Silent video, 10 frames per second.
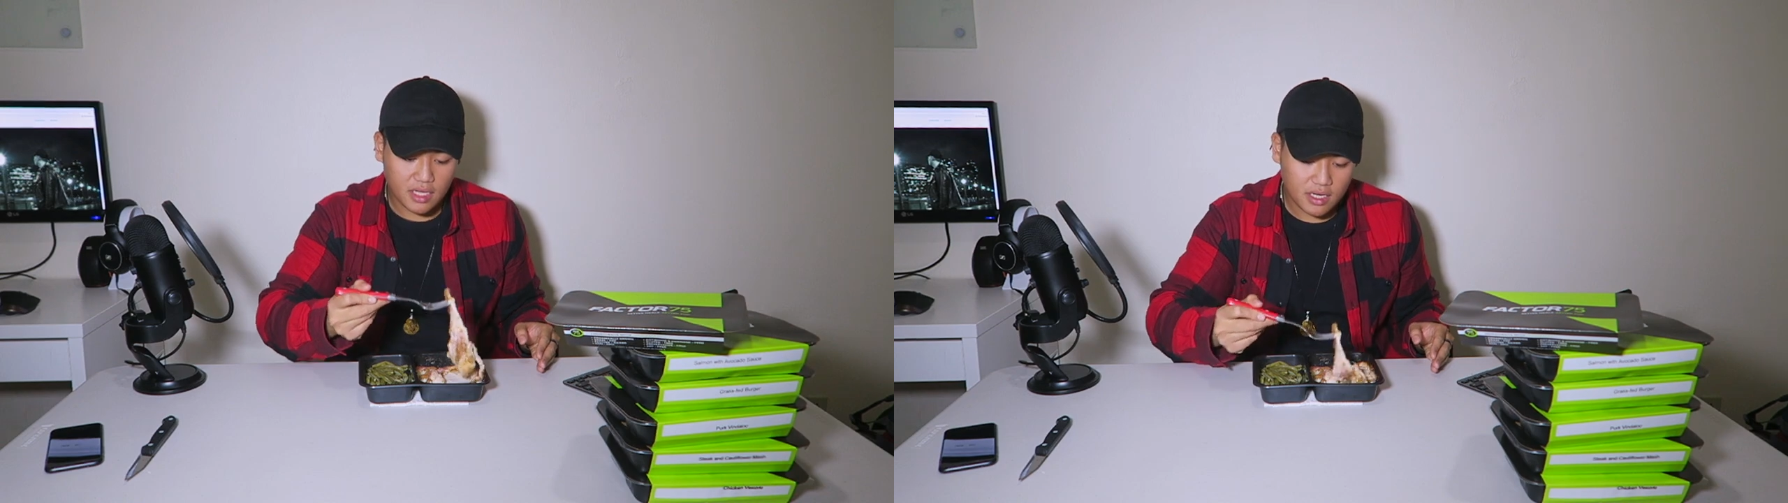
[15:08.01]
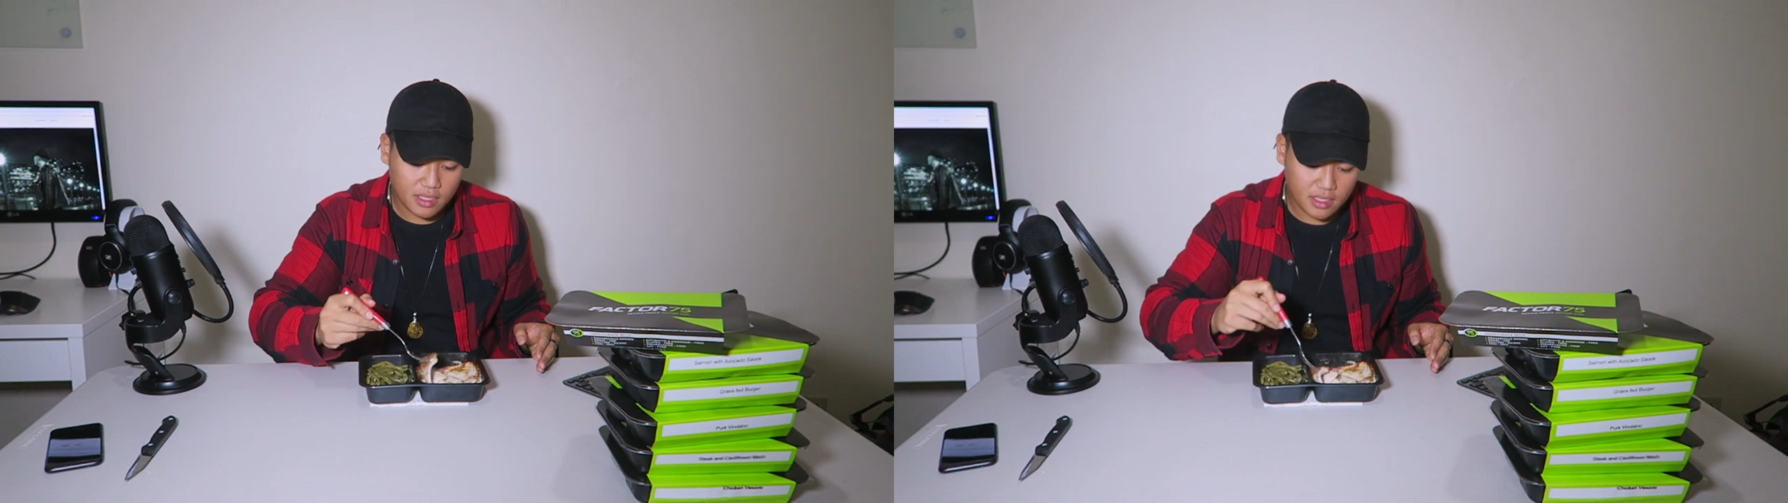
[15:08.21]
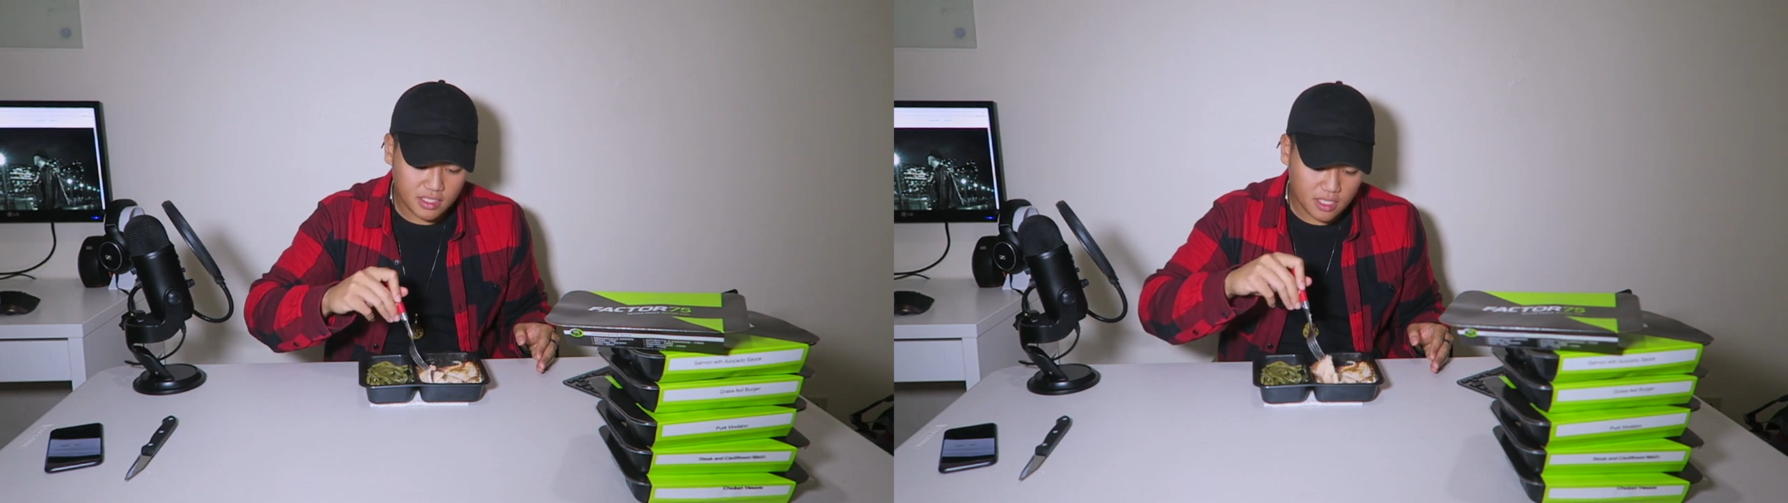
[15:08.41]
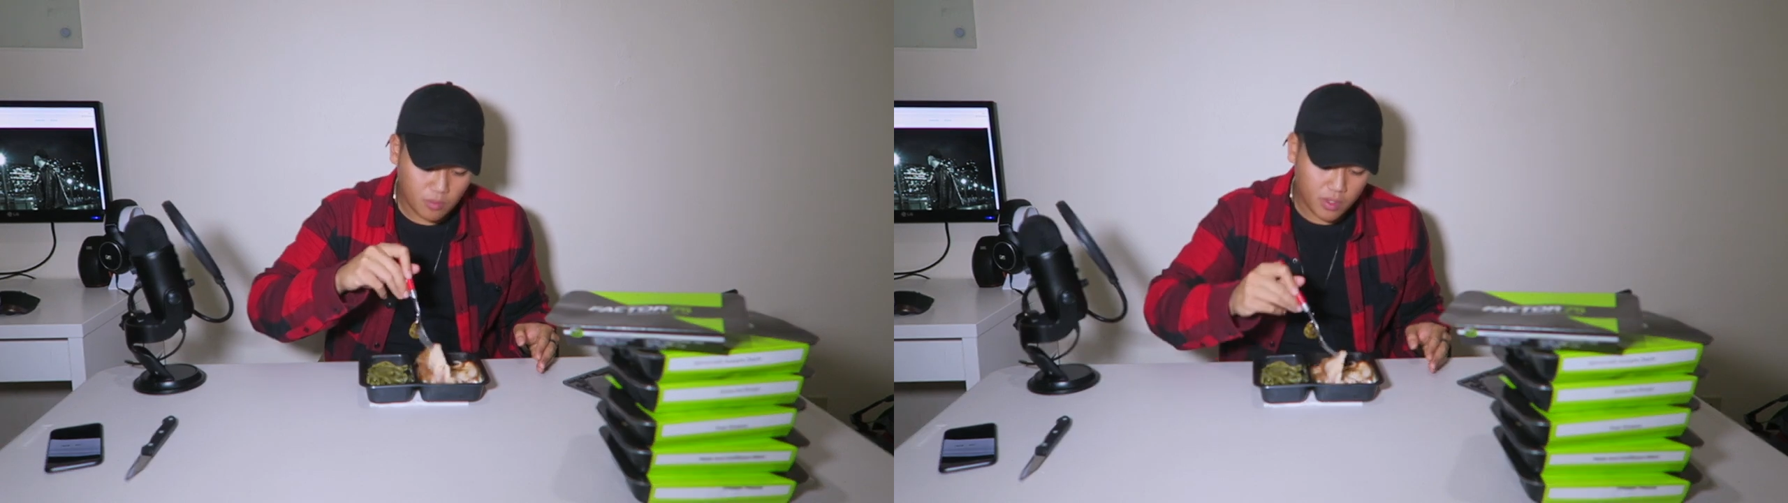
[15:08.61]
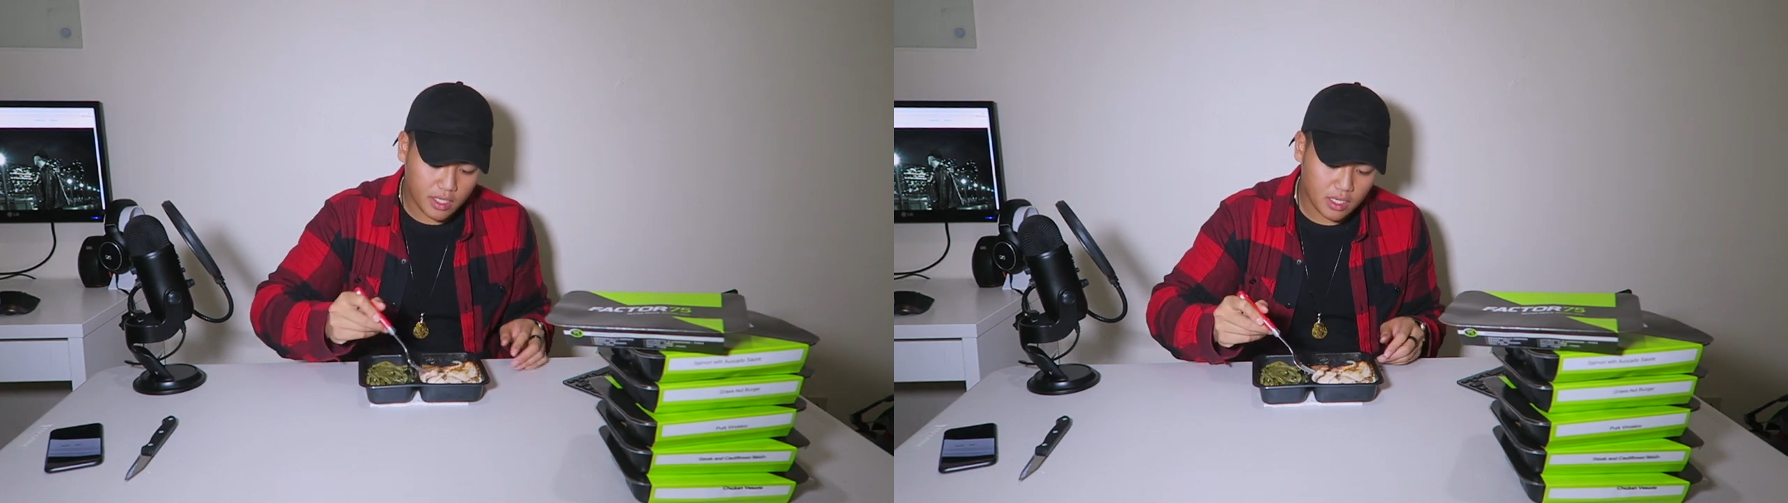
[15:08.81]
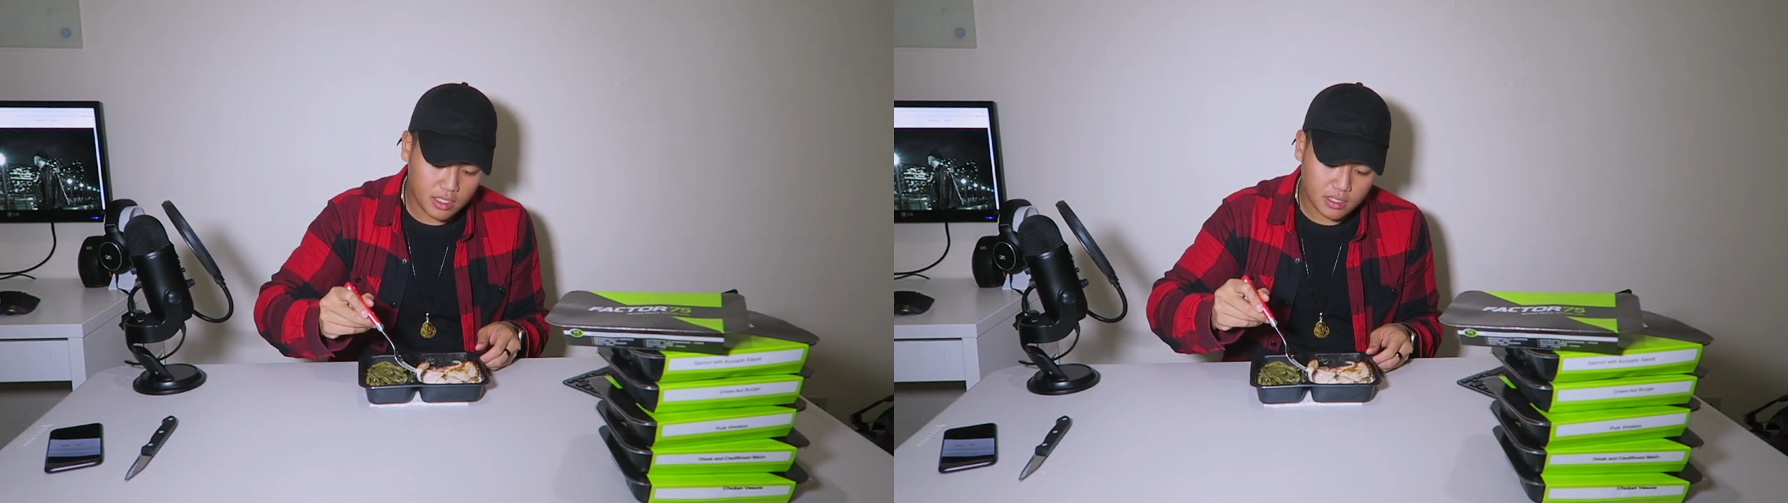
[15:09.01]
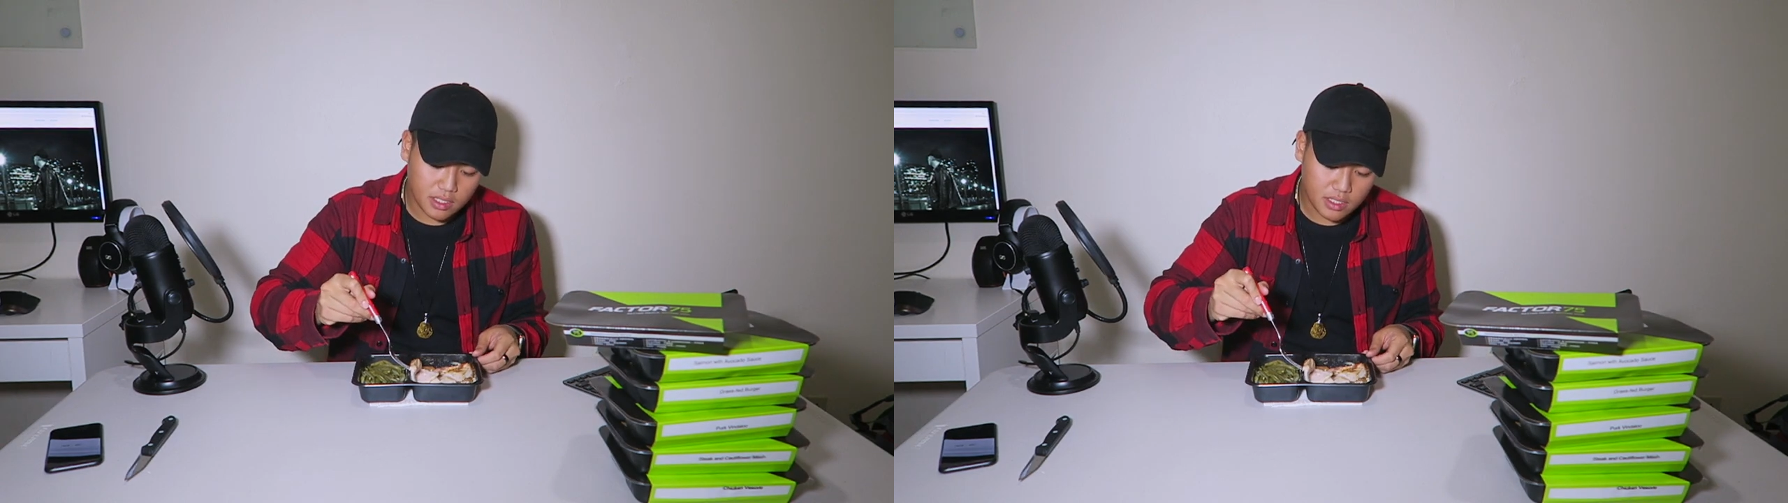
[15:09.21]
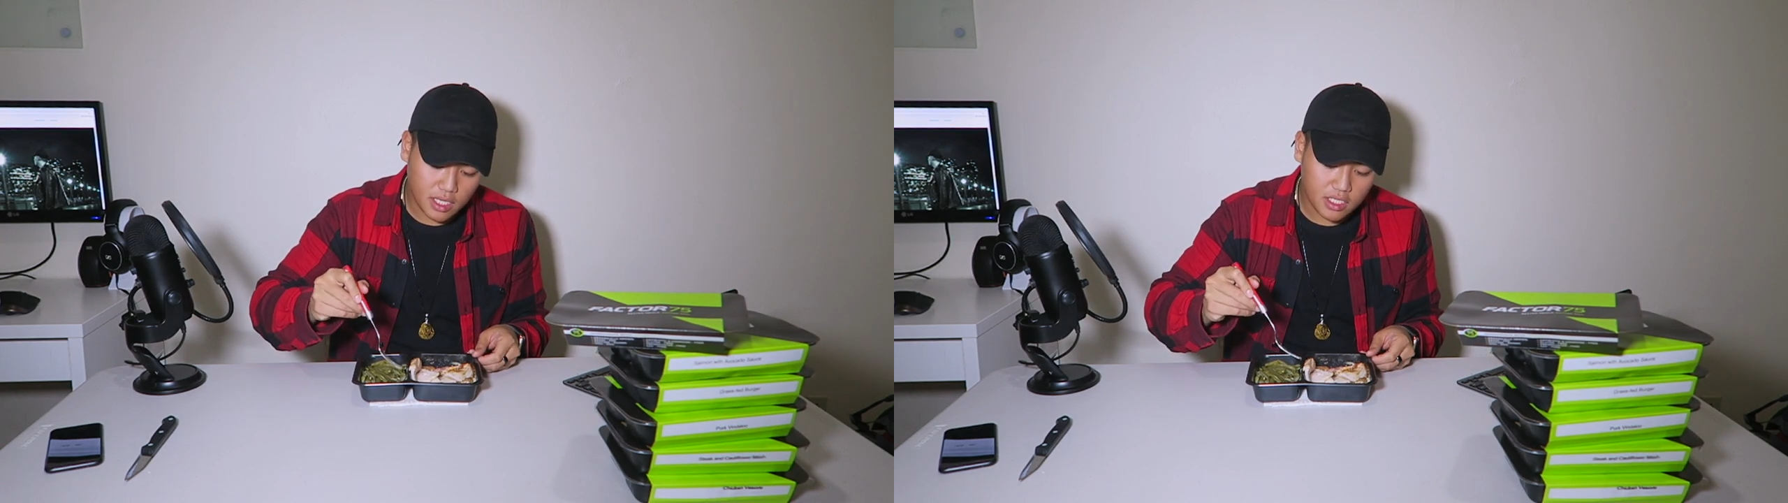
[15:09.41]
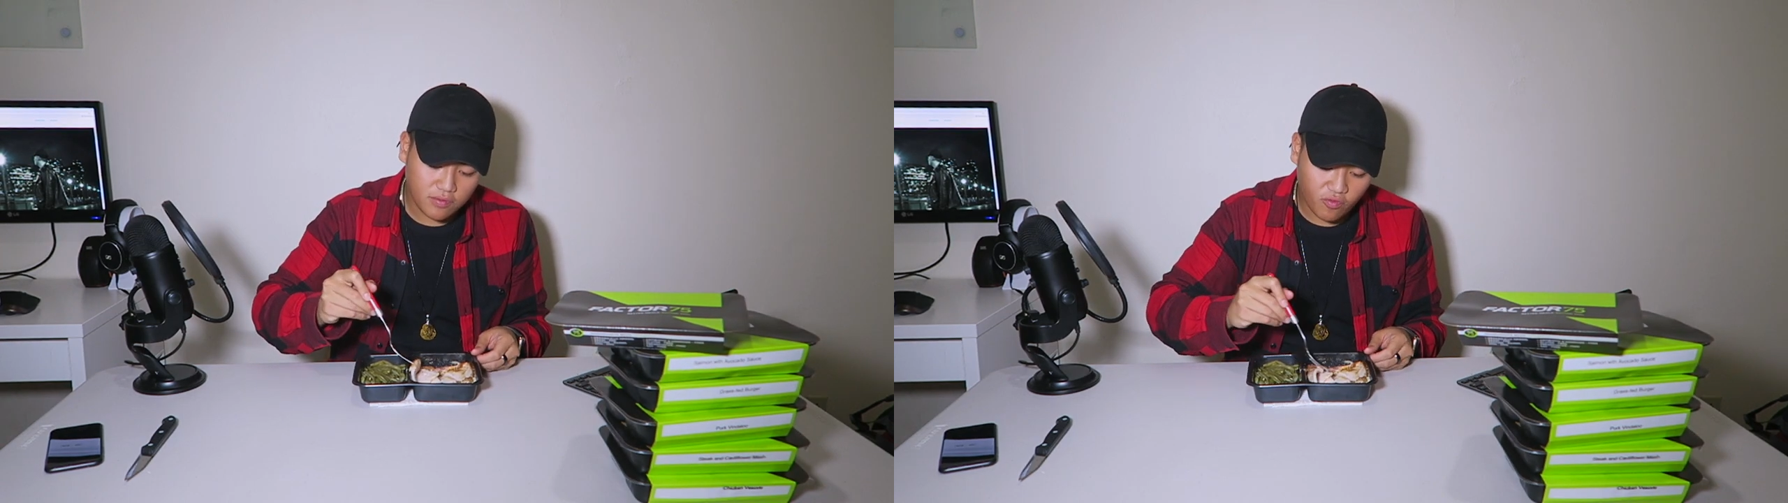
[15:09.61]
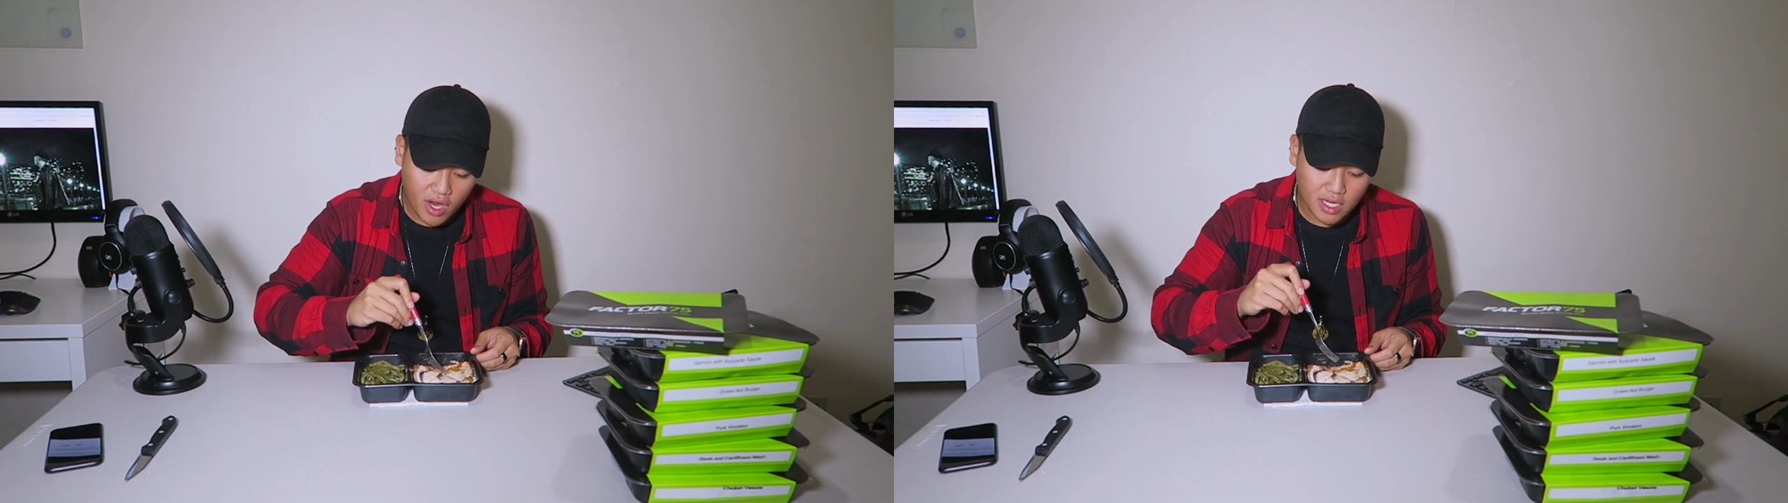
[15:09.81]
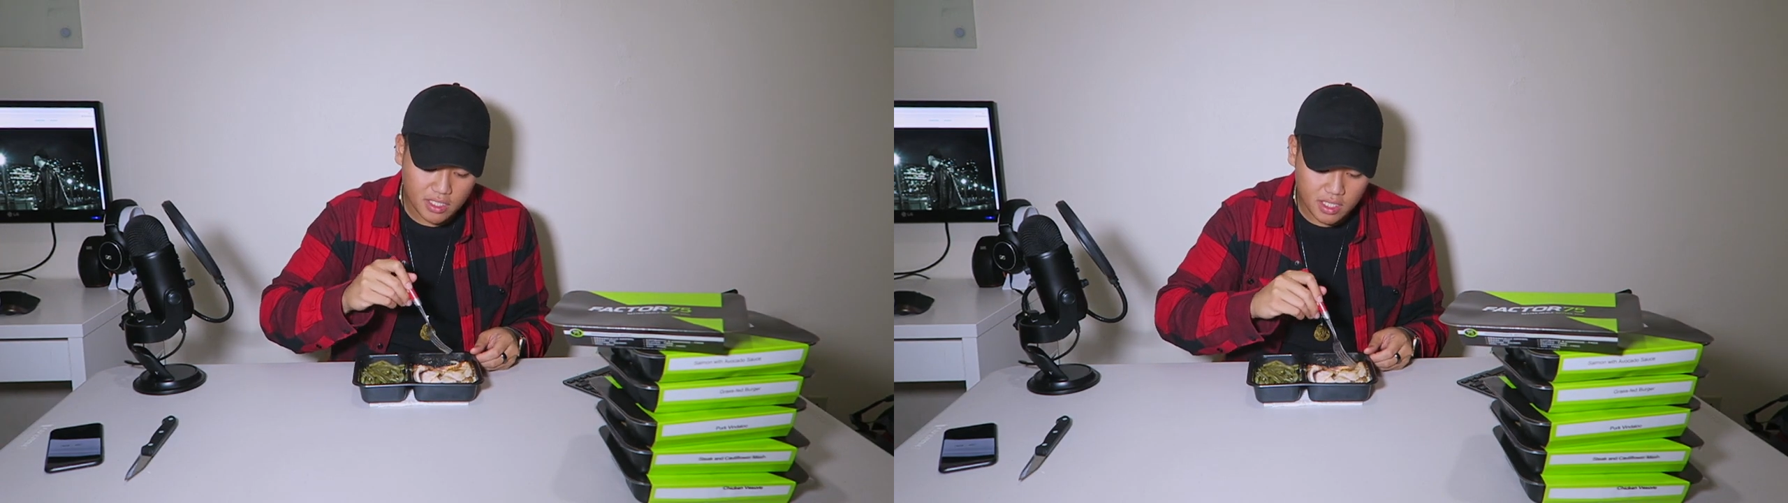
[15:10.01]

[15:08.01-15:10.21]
thicker than the Subway cuts, and it tastes fresh.